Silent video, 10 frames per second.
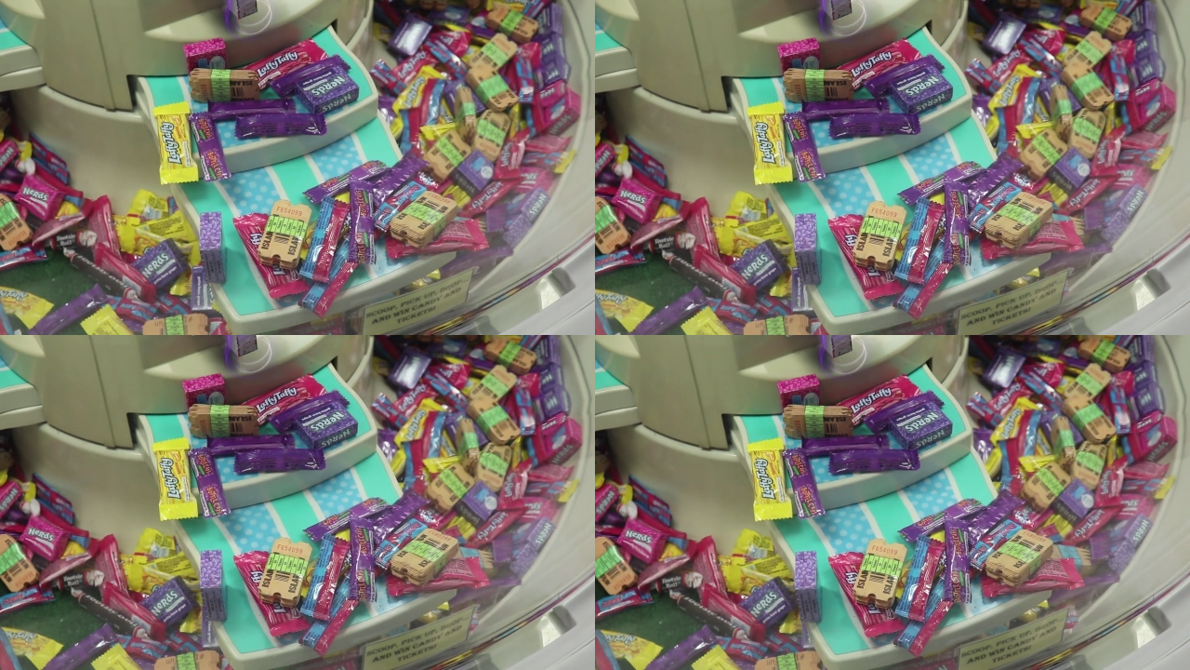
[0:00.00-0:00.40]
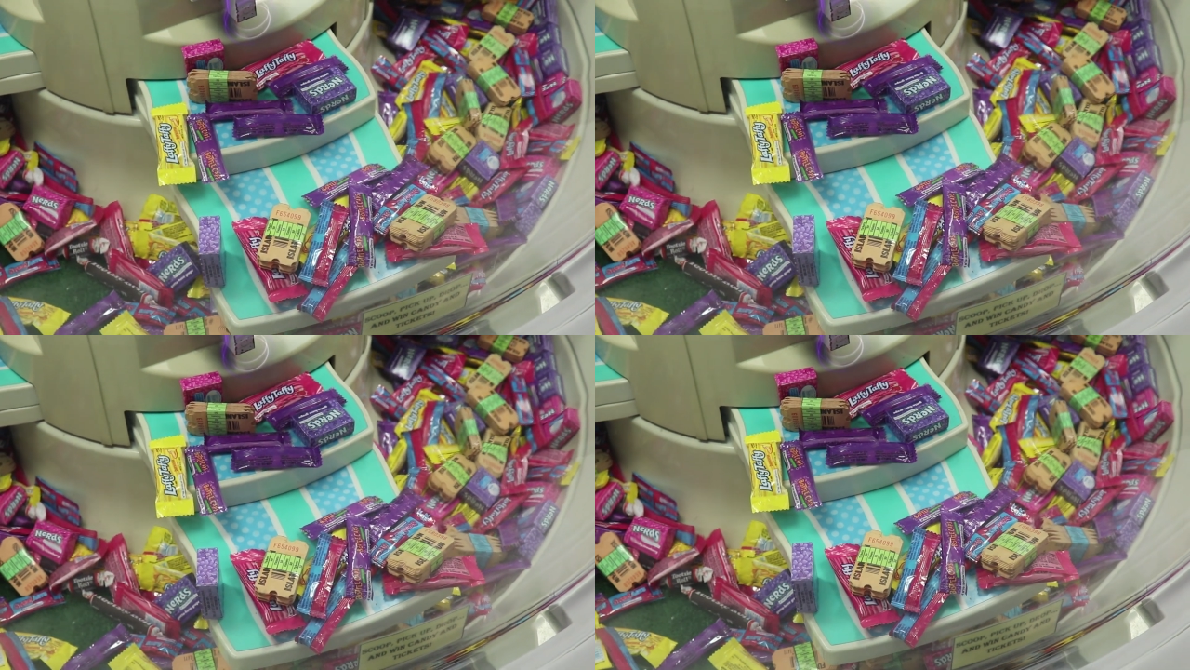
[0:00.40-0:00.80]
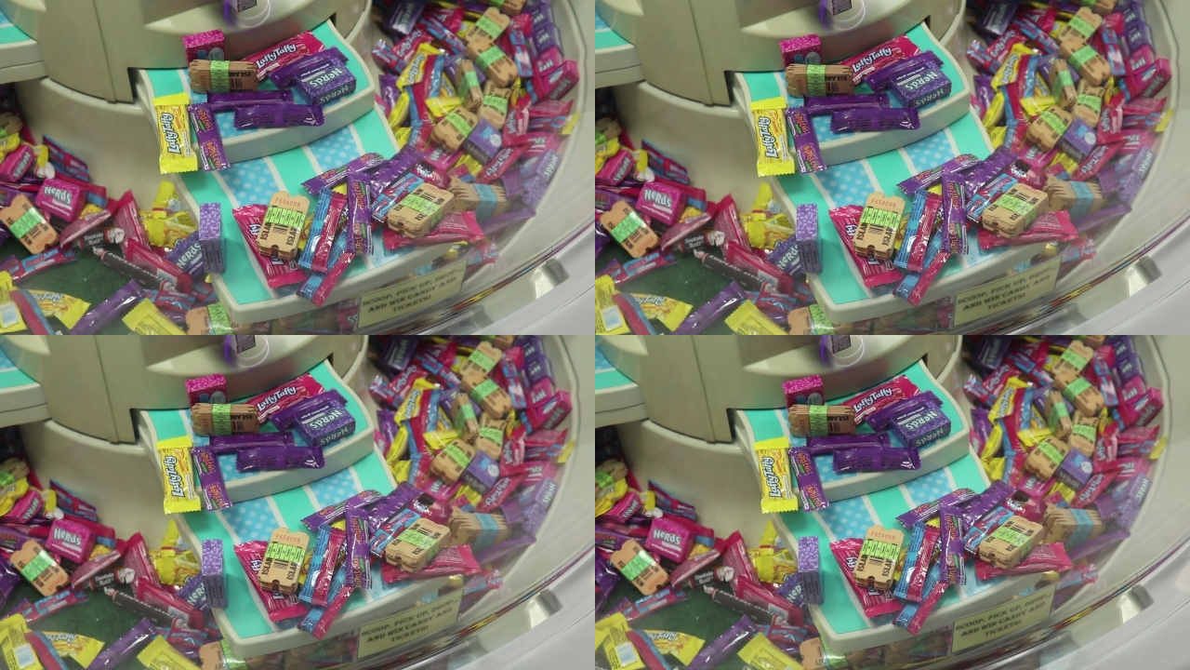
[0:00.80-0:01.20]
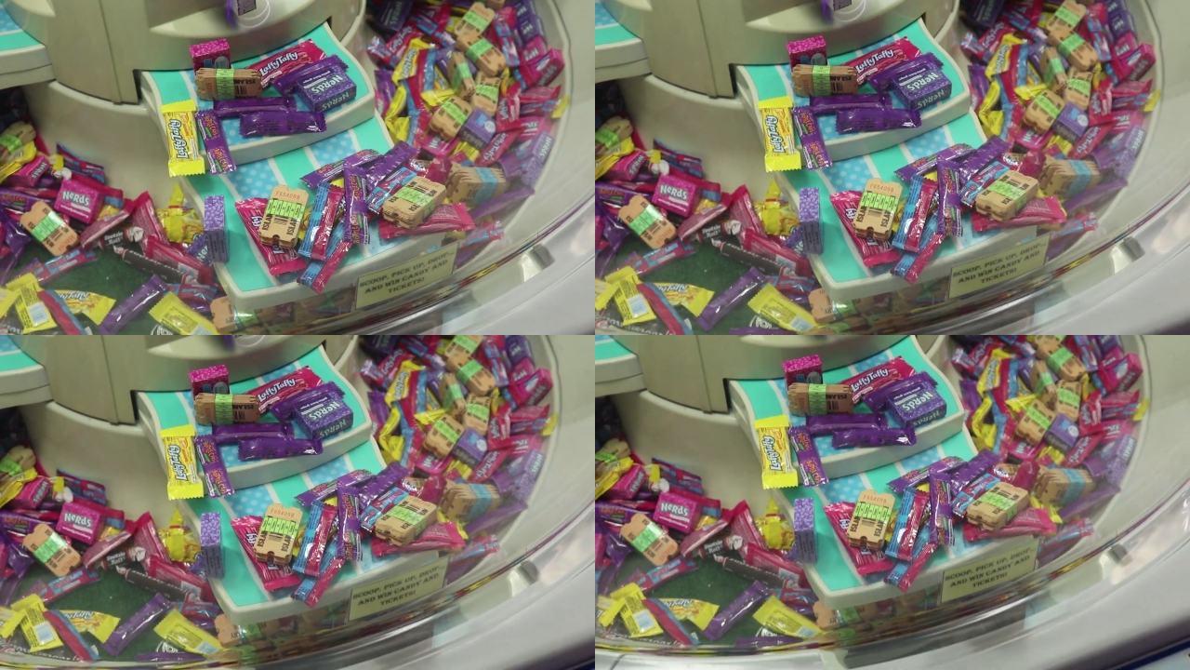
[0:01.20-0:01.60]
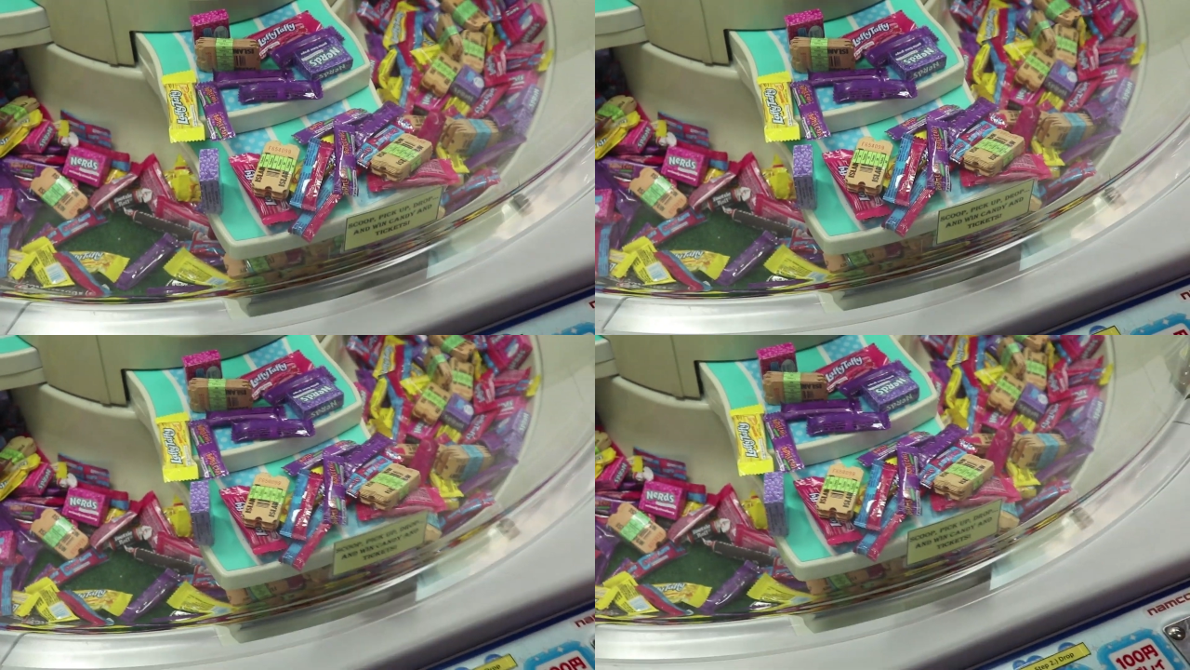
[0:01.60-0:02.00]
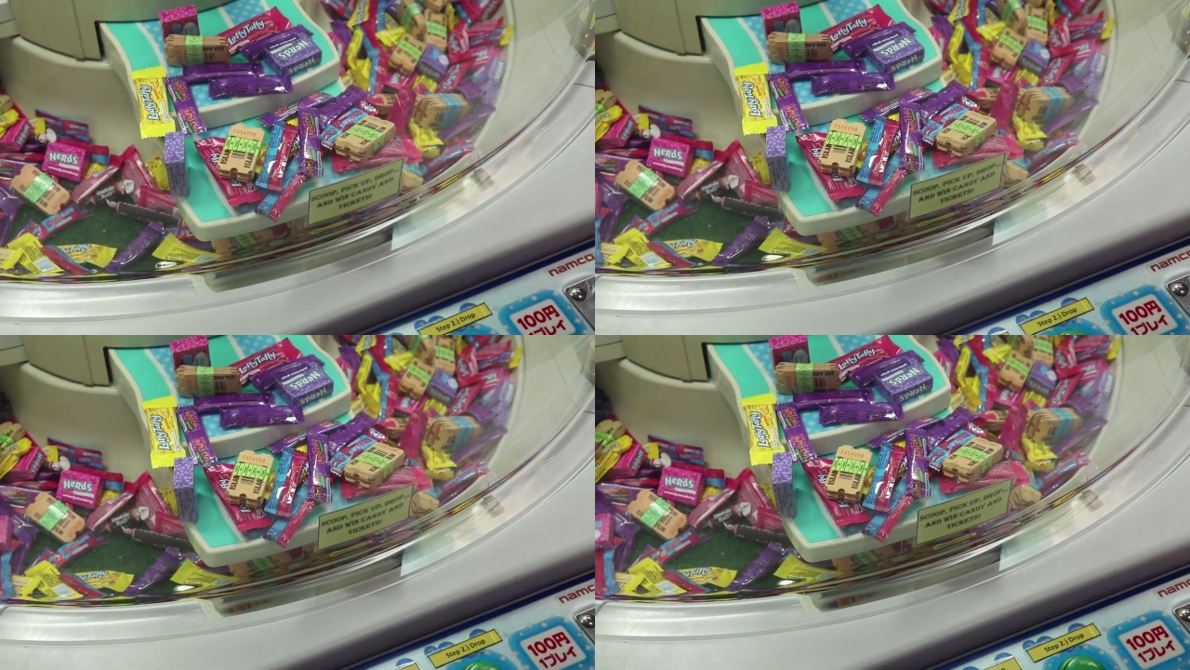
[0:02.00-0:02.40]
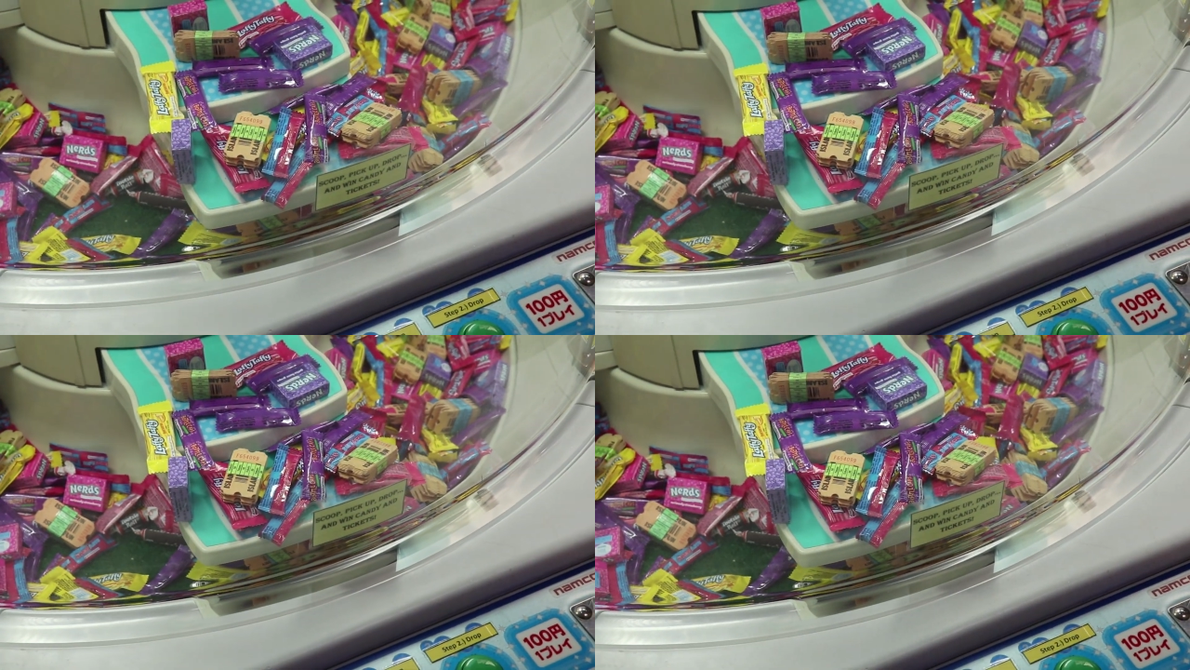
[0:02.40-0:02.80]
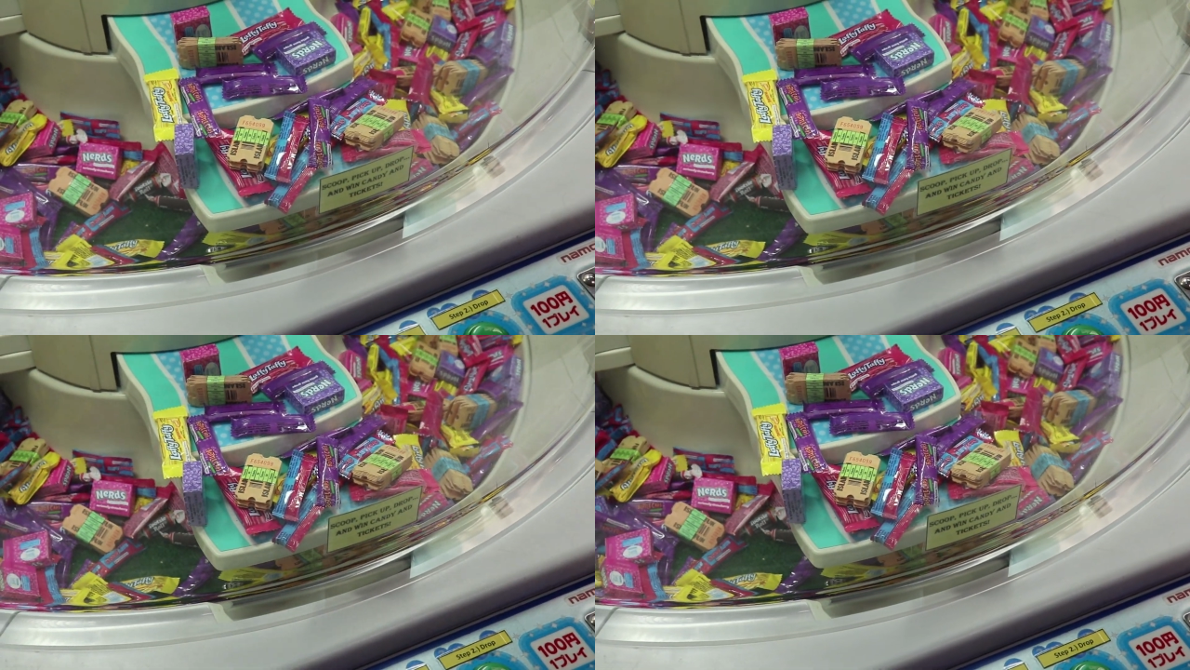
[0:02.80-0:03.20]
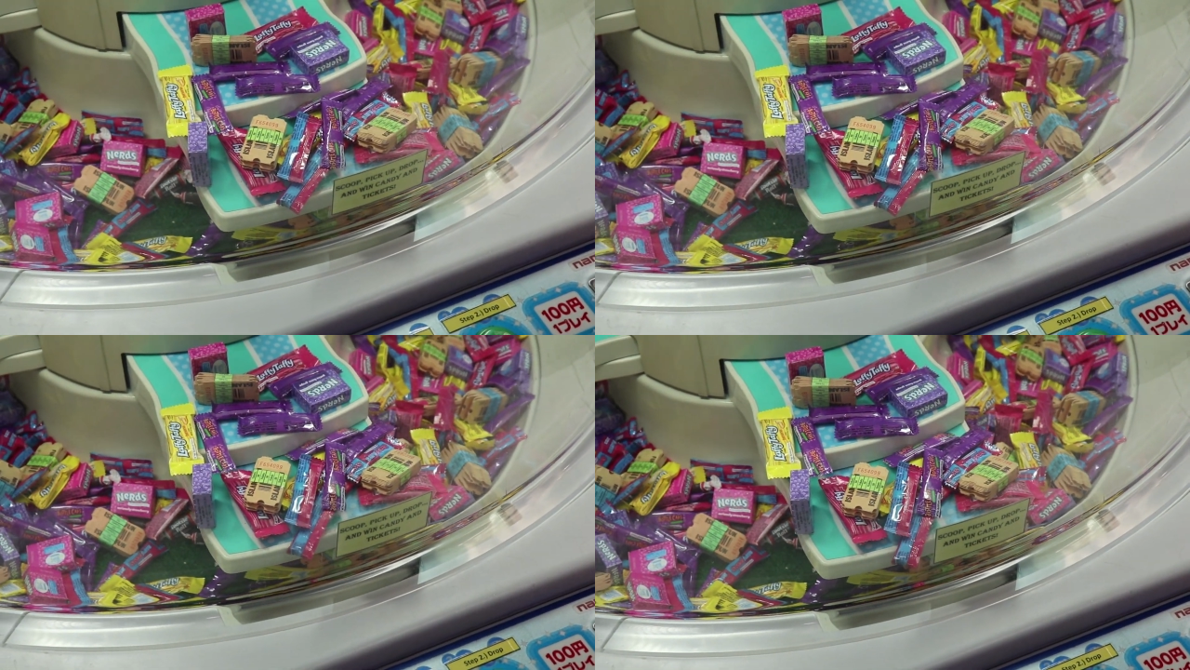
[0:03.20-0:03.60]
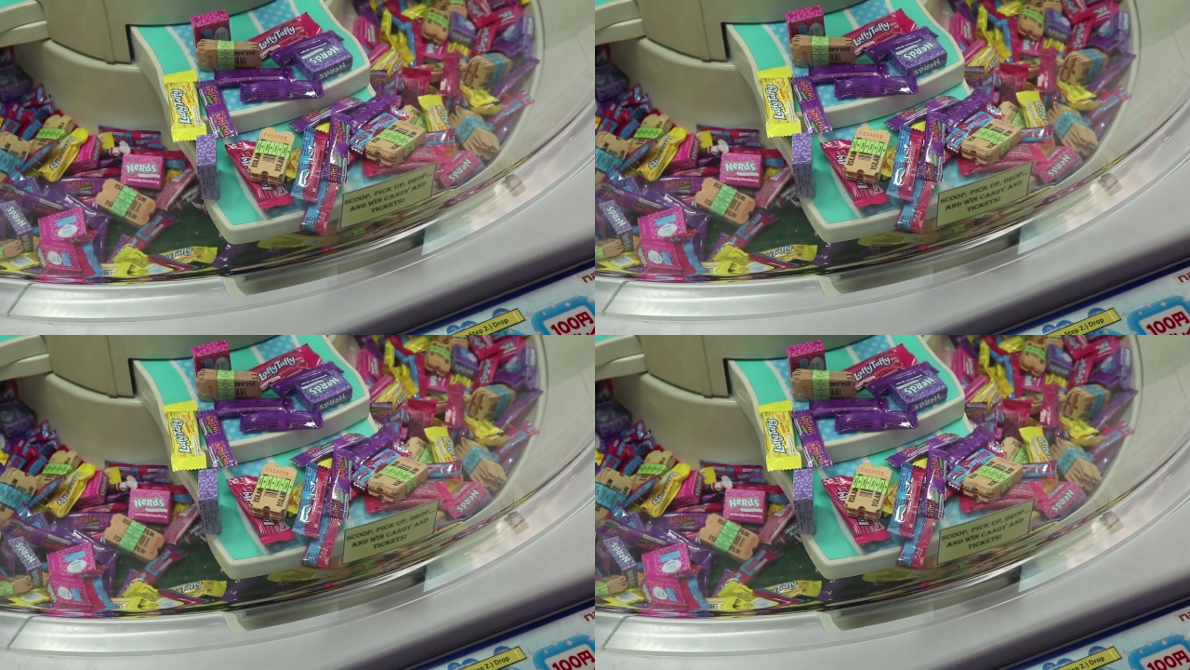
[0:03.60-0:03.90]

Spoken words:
(no speaker visible)